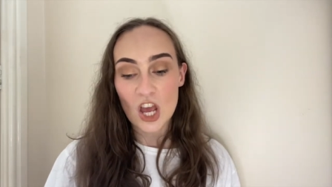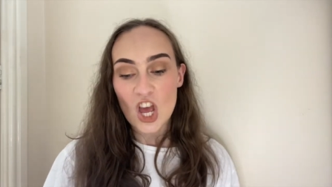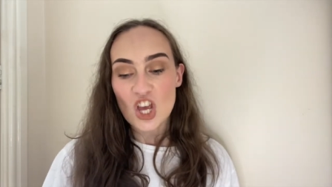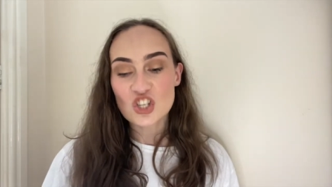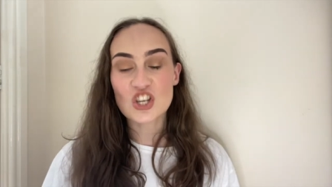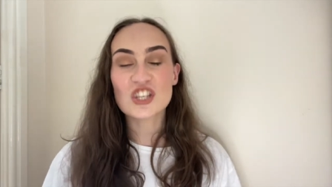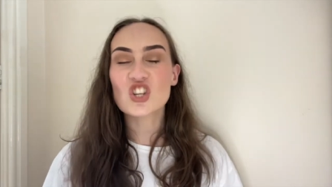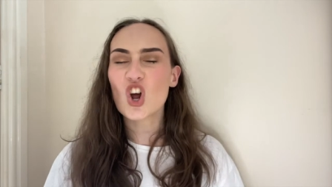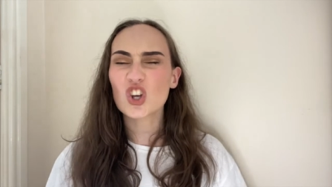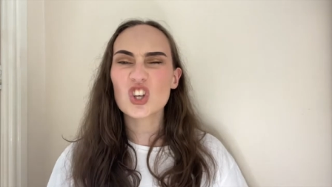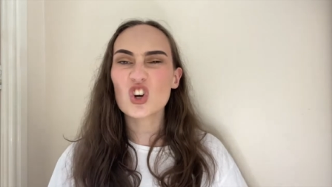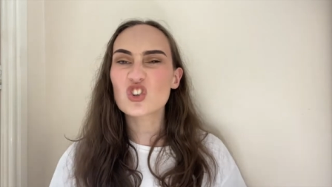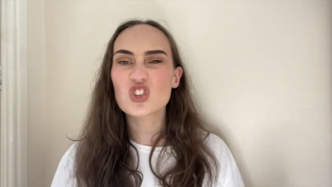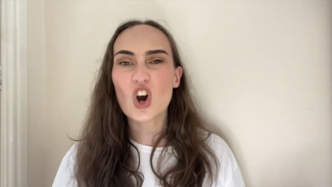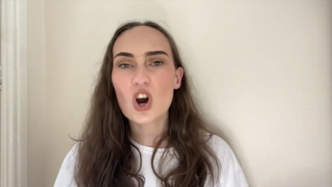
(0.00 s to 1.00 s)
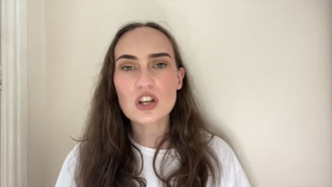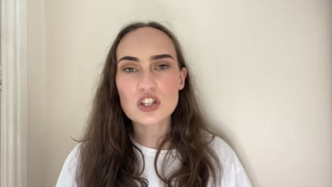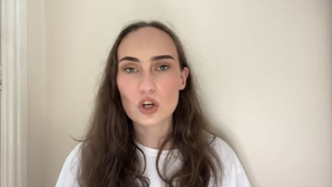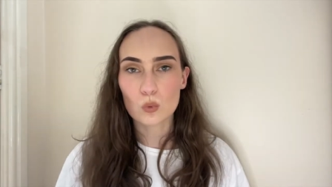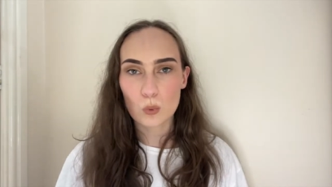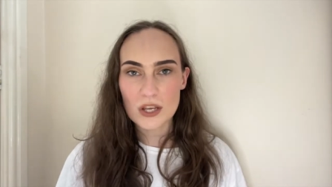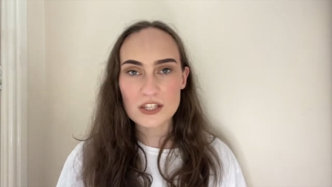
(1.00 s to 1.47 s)
She's not your dog to
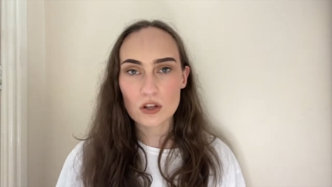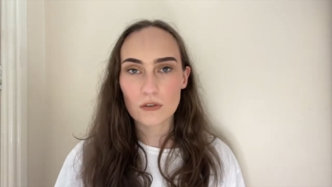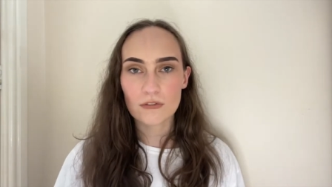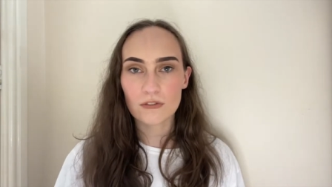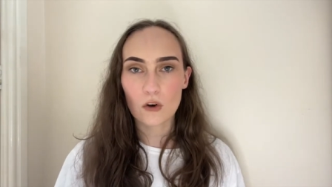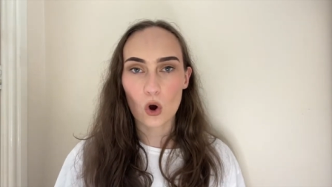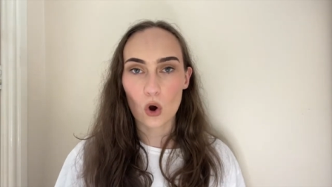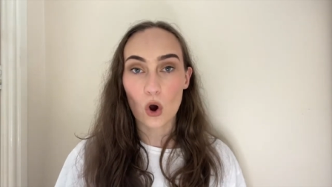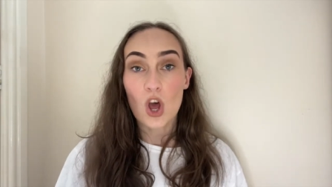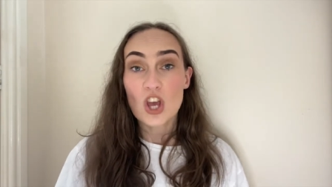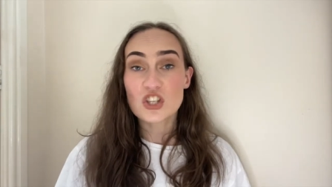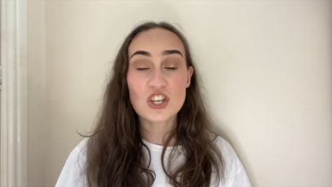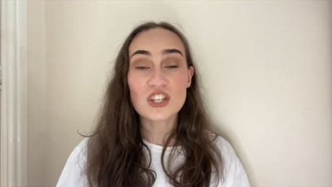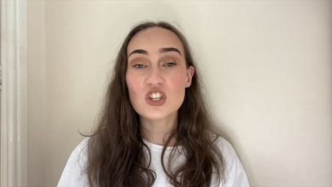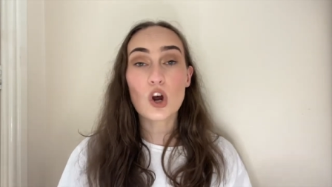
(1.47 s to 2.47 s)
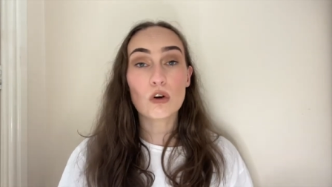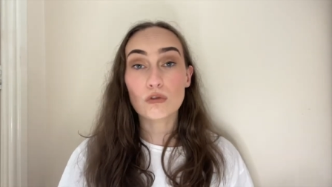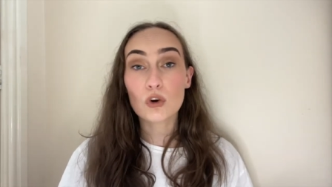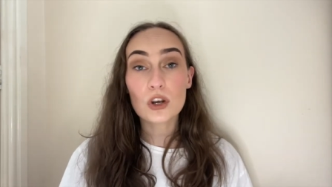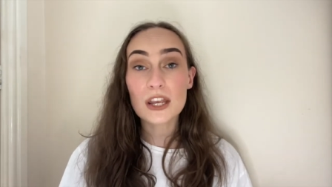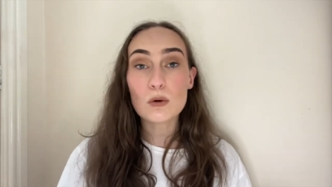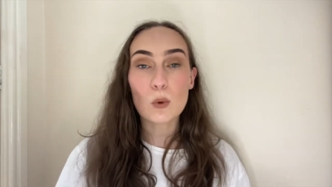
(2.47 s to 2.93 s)
whistle for. She's not
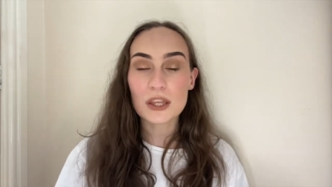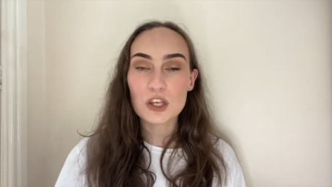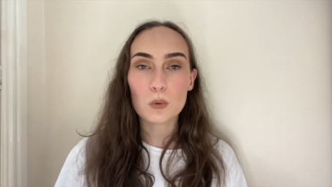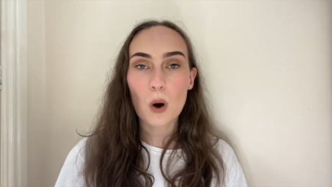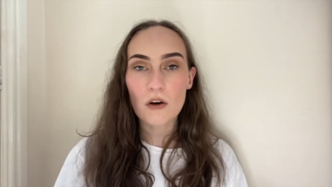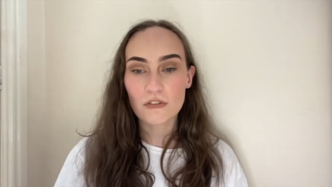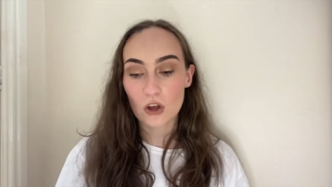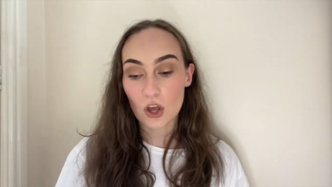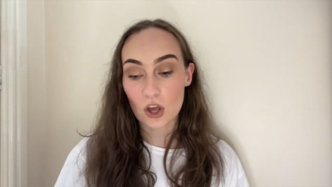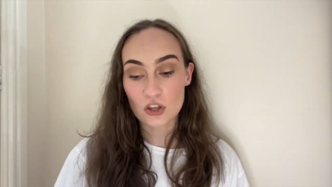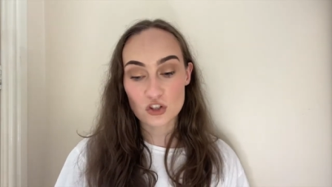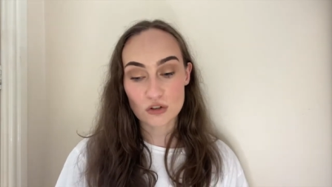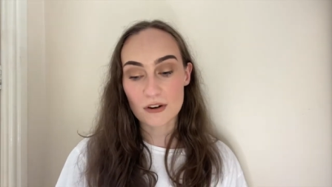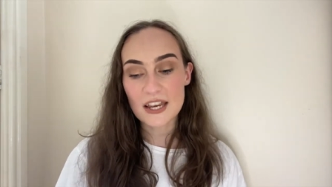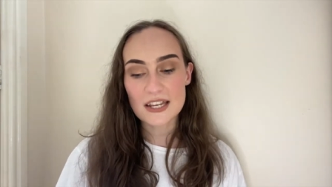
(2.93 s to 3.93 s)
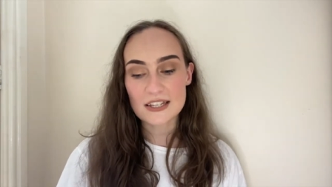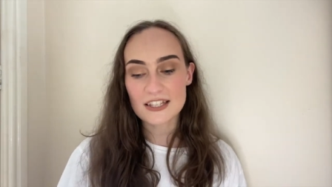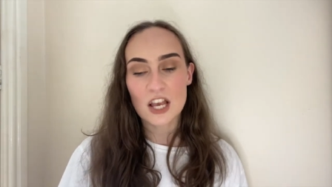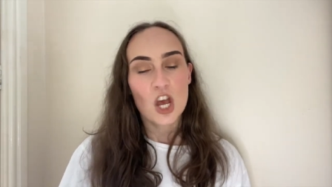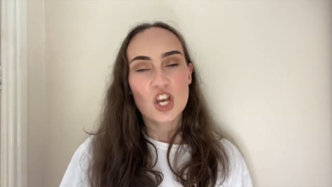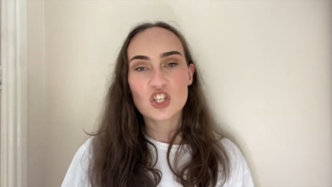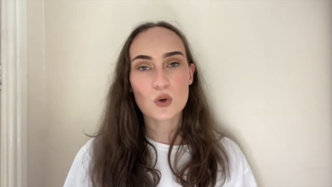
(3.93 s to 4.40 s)
running when you offer her treats.
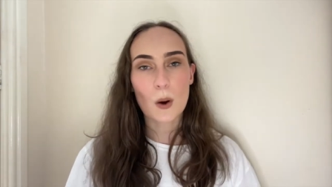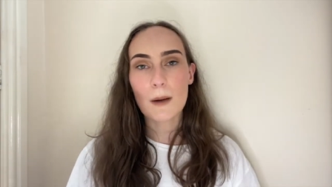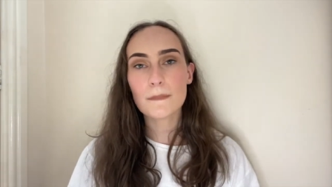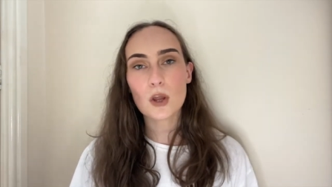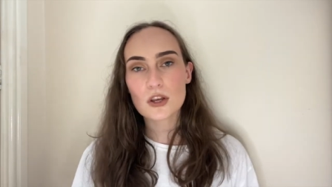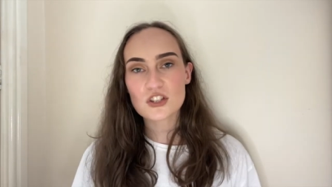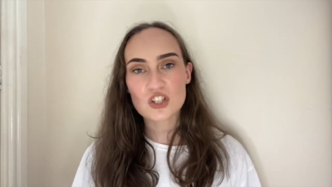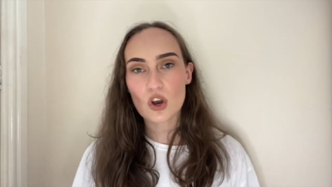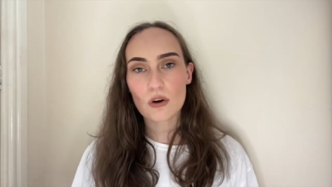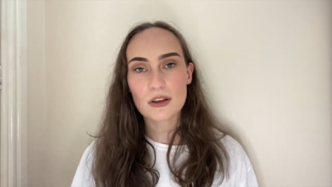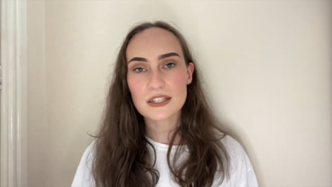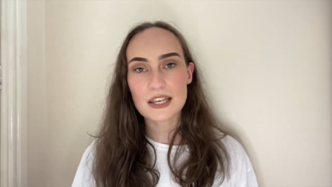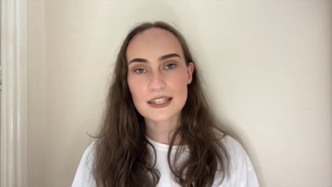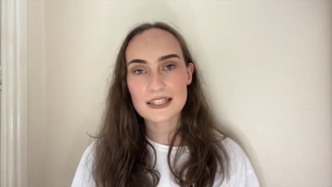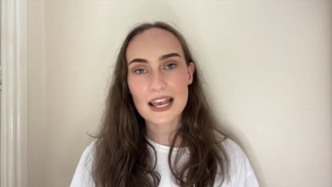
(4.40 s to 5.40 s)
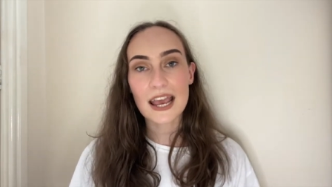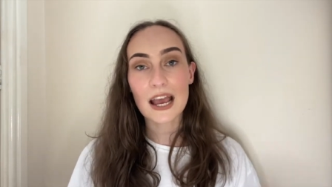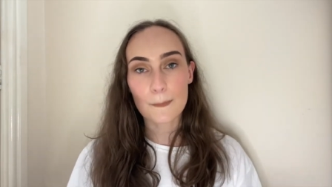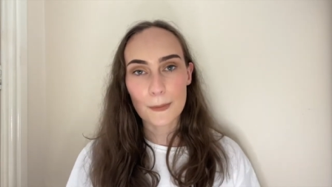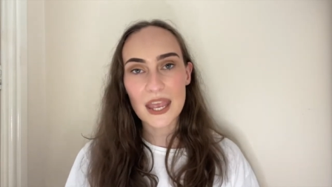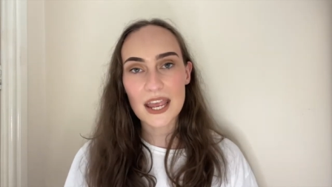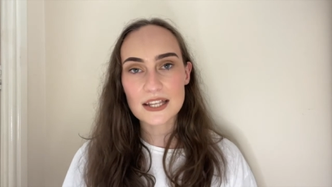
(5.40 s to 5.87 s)
So I'm not sorry to say I'm
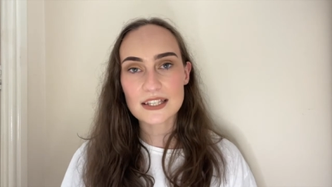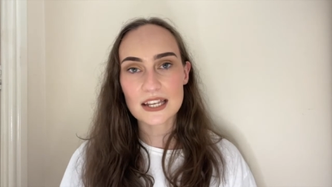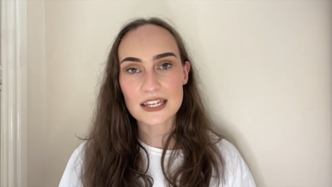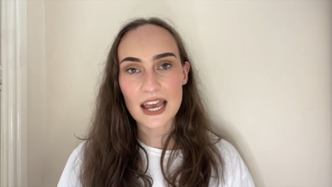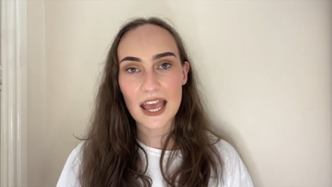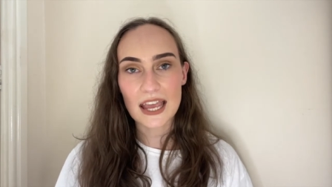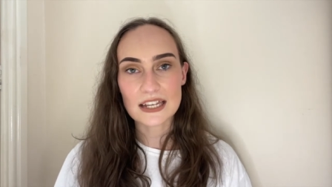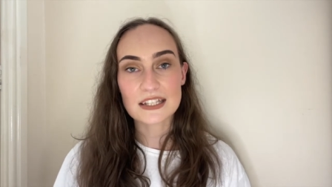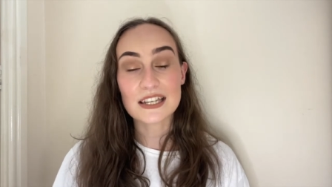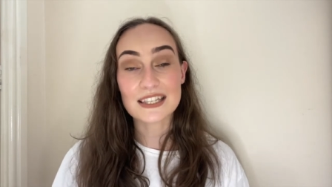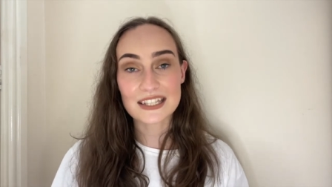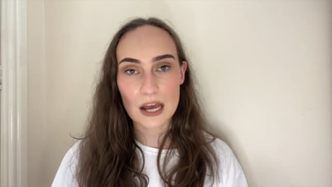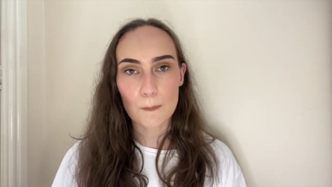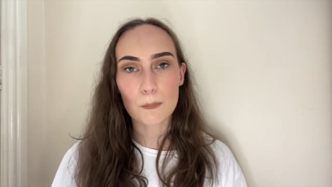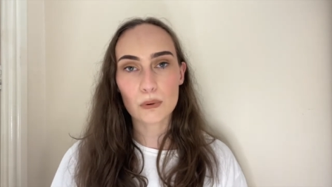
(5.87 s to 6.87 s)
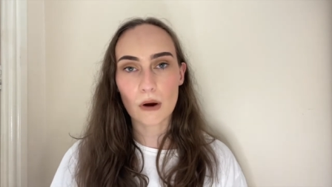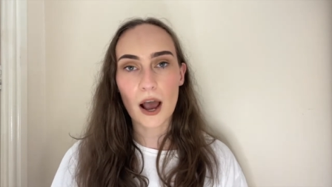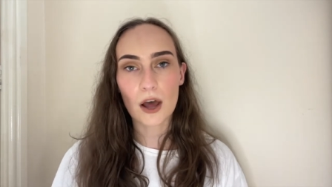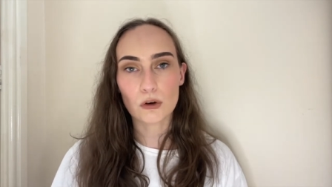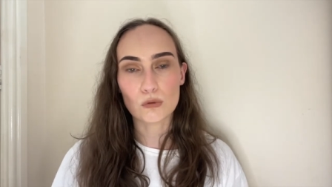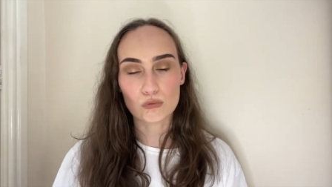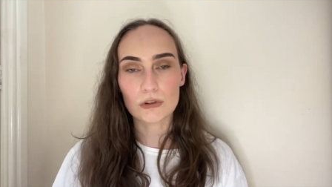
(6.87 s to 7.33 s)
here today to stand
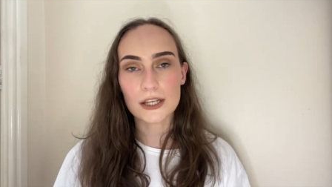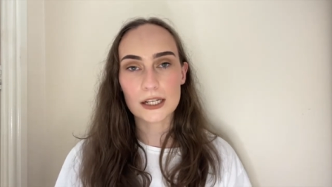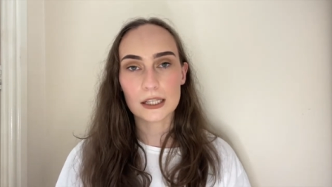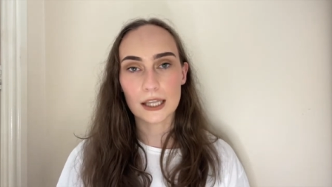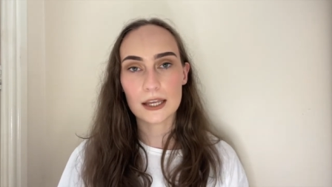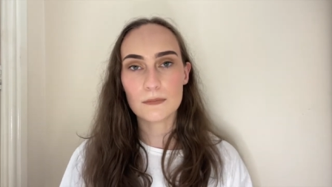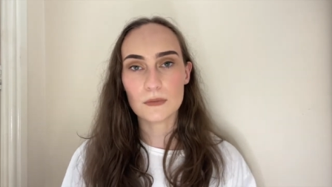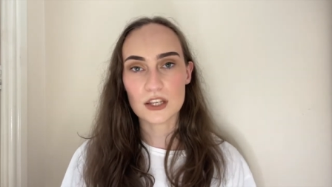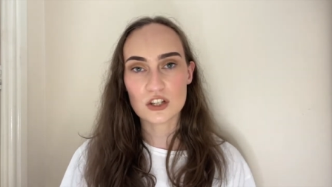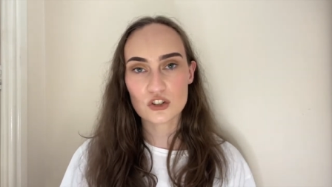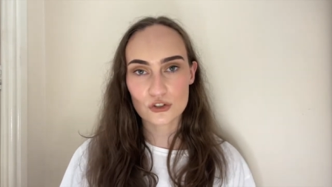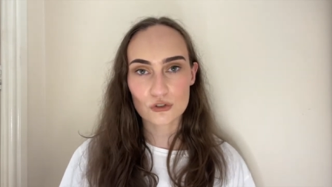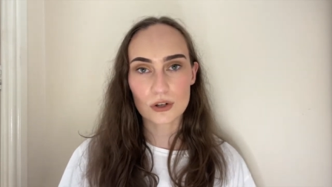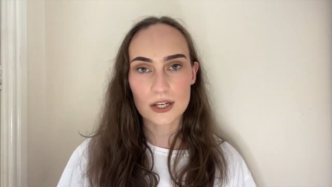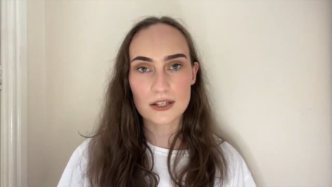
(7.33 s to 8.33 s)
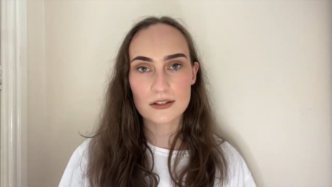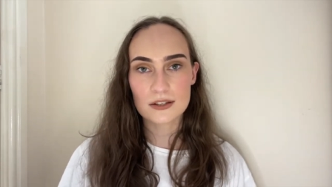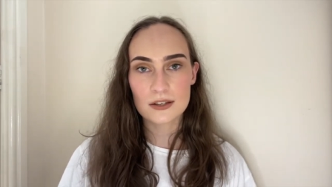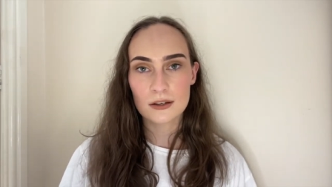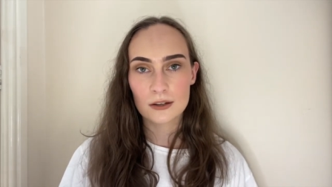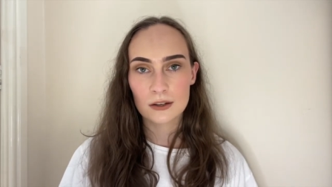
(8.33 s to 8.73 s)
proud and reclaim these streets.